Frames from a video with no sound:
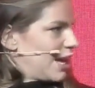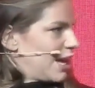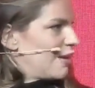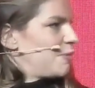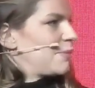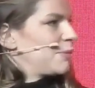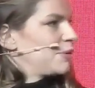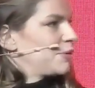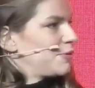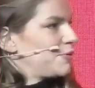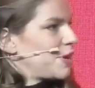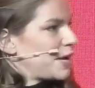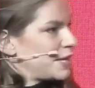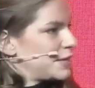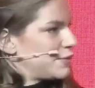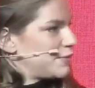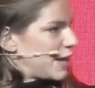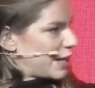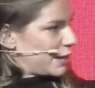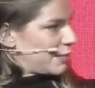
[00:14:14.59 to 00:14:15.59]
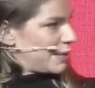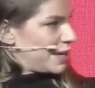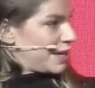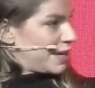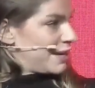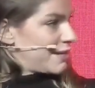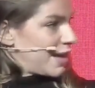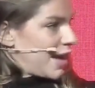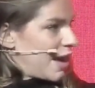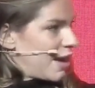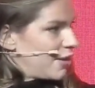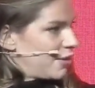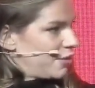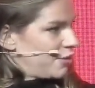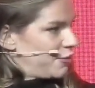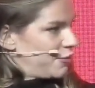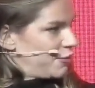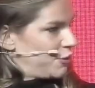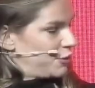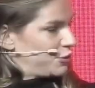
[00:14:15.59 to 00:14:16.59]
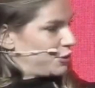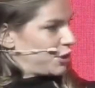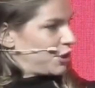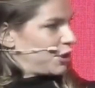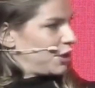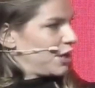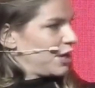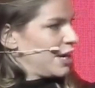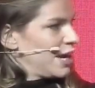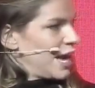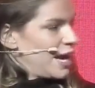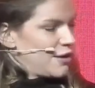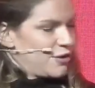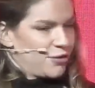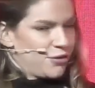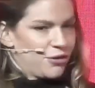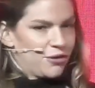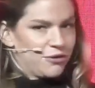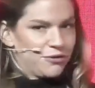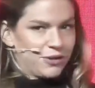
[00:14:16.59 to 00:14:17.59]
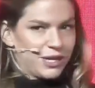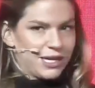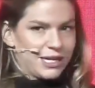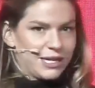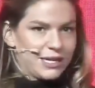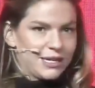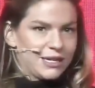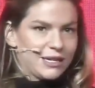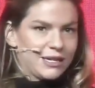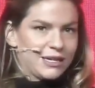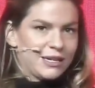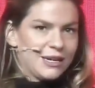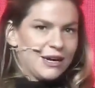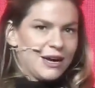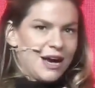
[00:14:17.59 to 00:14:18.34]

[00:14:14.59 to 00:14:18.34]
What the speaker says: being able to fund development and scale in the future as sort of like an